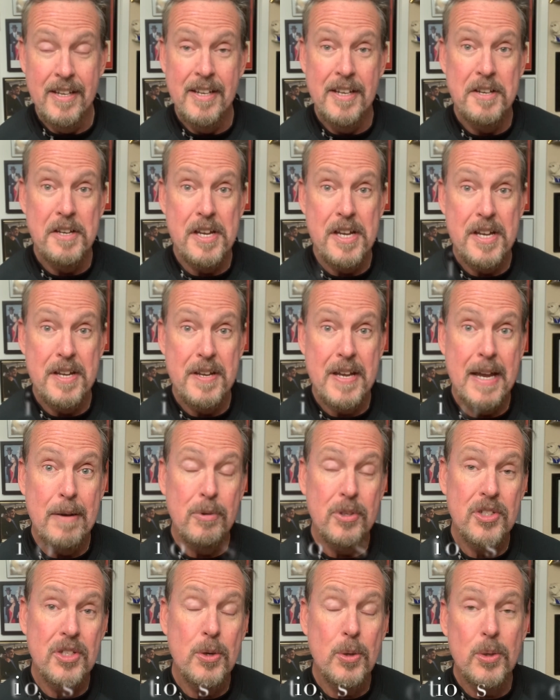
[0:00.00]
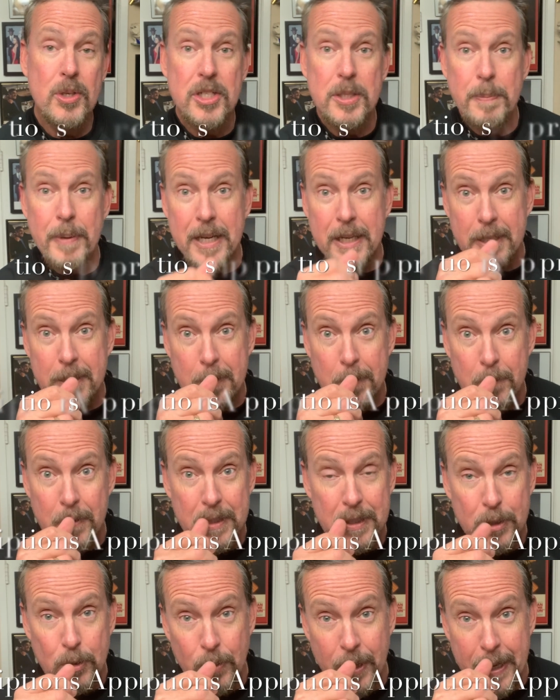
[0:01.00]
Uh, I was corresponding with
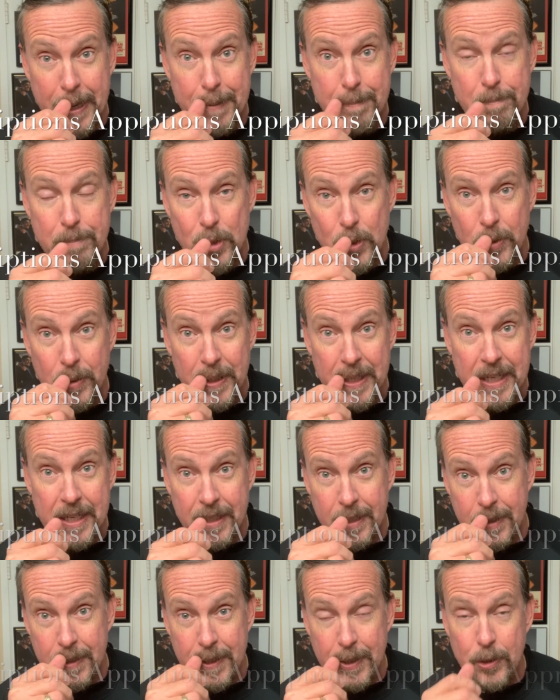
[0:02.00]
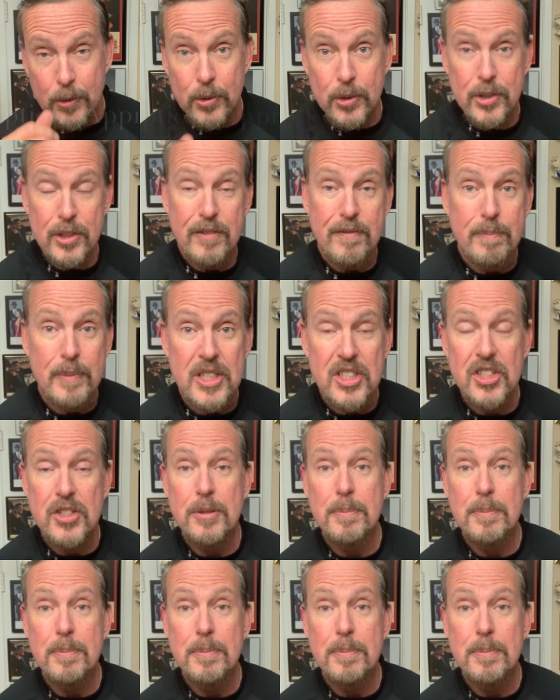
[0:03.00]
Graham Murray, the owner of Mr.